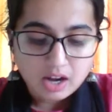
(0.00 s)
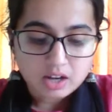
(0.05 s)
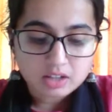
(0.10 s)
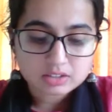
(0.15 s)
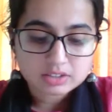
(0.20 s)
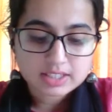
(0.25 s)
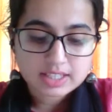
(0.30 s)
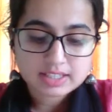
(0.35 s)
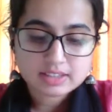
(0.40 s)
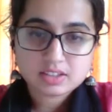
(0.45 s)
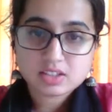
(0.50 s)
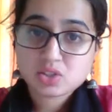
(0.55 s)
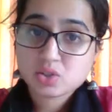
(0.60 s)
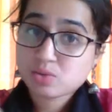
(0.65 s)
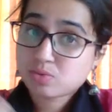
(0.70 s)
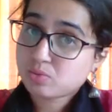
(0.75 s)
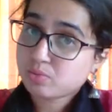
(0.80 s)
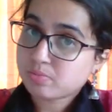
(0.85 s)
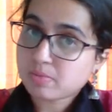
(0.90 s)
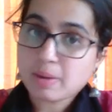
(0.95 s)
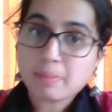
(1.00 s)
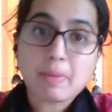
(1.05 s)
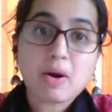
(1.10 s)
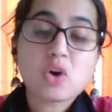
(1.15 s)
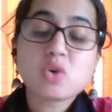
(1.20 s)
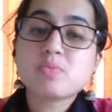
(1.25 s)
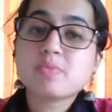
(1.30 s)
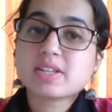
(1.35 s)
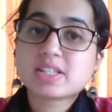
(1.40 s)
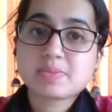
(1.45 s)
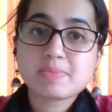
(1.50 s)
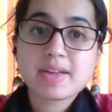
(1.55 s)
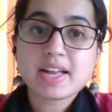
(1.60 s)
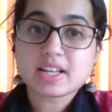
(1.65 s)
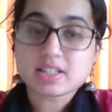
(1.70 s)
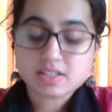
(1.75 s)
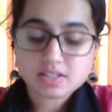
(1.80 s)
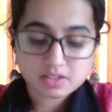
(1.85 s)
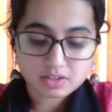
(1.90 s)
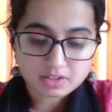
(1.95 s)
Then the amount must be
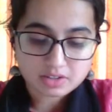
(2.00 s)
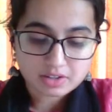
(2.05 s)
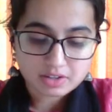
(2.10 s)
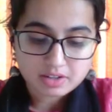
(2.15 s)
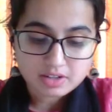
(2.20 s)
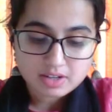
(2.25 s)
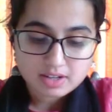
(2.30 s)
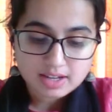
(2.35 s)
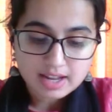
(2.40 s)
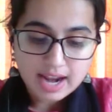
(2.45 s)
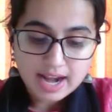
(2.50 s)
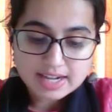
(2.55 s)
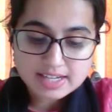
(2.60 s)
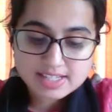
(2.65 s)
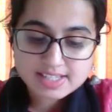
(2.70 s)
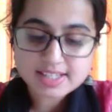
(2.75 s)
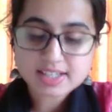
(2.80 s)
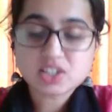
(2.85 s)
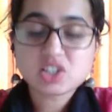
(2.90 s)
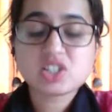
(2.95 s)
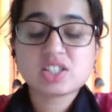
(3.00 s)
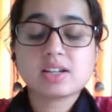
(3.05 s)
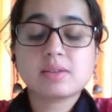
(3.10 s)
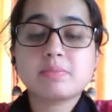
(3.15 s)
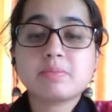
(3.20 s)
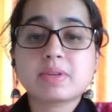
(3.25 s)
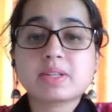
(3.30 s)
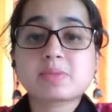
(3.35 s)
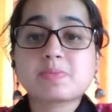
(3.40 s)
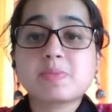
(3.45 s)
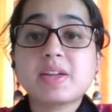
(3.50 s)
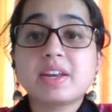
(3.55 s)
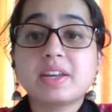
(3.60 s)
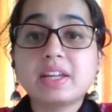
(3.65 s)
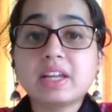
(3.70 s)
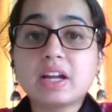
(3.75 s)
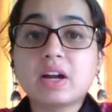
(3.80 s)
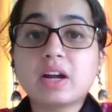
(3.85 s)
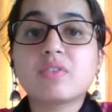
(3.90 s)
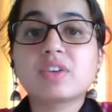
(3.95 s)
ascertained, and such sum must
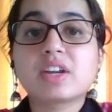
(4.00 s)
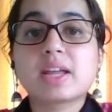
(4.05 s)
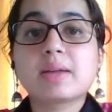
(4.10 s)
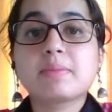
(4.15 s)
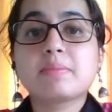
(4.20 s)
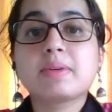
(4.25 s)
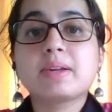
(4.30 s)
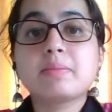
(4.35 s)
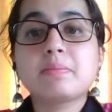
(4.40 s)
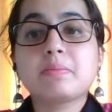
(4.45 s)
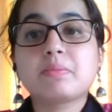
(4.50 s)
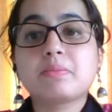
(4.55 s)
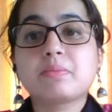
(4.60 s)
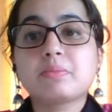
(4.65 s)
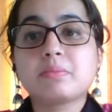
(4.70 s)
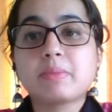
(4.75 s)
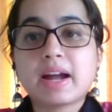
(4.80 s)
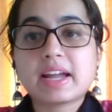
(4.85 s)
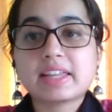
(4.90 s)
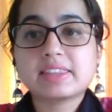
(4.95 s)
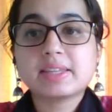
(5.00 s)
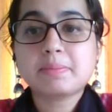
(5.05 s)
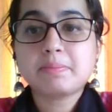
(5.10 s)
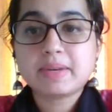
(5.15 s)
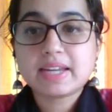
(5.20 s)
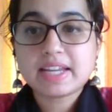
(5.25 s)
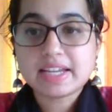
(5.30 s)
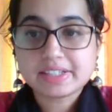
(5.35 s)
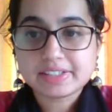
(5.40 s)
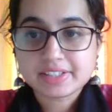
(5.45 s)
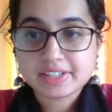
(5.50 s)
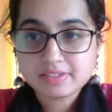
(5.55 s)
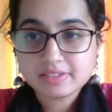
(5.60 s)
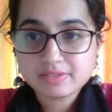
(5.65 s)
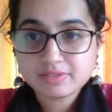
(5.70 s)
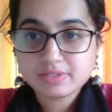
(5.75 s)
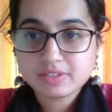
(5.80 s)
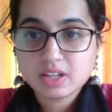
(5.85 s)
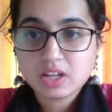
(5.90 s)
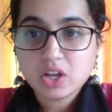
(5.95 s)
be recoverable by the plaintiff
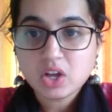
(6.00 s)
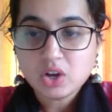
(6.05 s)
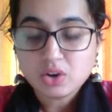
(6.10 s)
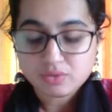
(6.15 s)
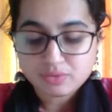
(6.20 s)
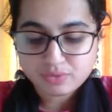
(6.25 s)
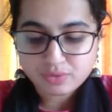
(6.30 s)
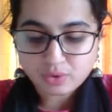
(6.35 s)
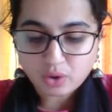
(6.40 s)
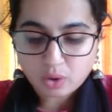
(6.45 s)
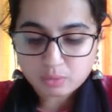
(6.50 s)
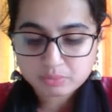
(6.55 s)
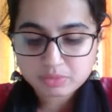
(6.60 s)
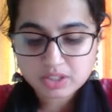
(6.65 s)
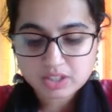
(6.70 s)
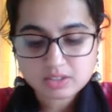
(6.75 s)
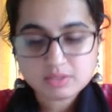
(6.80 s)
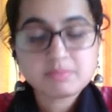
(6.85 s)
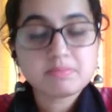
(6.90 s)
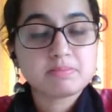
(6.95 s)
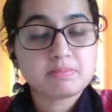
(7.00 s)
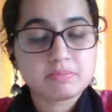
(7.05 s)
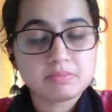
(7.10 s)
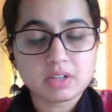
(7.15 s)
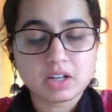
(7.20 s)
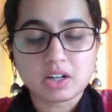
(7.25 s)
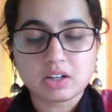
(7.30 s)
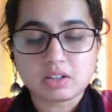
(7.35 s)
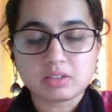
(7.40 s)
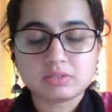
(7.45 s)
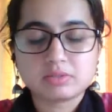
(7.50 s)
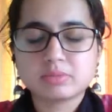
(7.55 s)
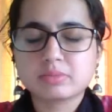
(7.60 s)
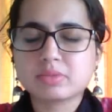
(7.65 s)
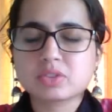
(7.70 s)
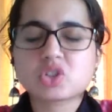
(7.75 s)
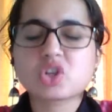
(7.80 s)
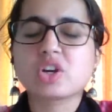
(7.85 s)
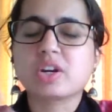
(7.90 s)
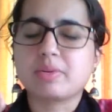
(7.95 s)
from the
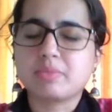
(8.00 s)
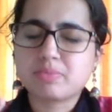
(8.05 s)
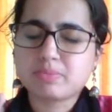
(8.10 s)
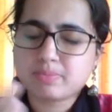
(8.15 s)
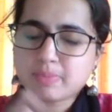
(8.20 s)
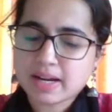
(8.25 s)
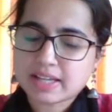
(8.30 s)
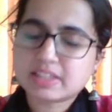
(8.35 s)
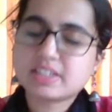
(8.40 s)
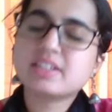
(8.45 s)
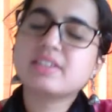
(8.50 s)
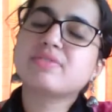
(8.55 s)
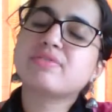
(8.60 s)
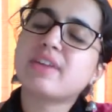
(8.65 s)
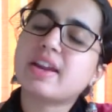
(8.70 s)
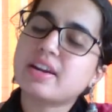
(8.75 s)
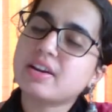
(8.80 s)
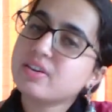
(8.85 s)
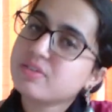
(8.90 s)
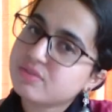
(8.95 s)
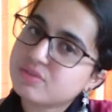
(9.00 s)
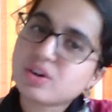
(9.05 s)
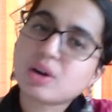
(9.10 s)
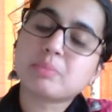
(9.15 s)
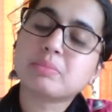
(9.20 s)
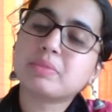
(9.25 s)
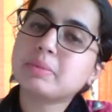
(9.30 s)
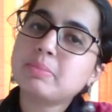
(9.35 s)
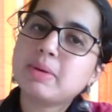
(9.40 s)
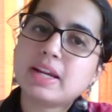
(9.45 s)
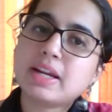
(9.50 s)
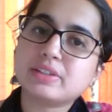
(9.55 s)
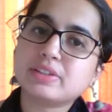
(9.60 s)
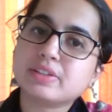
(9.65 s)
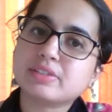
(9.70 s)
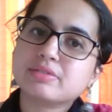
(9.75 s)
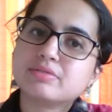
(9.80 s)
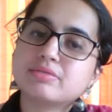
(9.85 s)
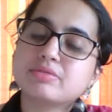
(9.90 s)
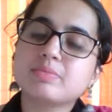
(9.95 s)
by the defendant from the plaintiff.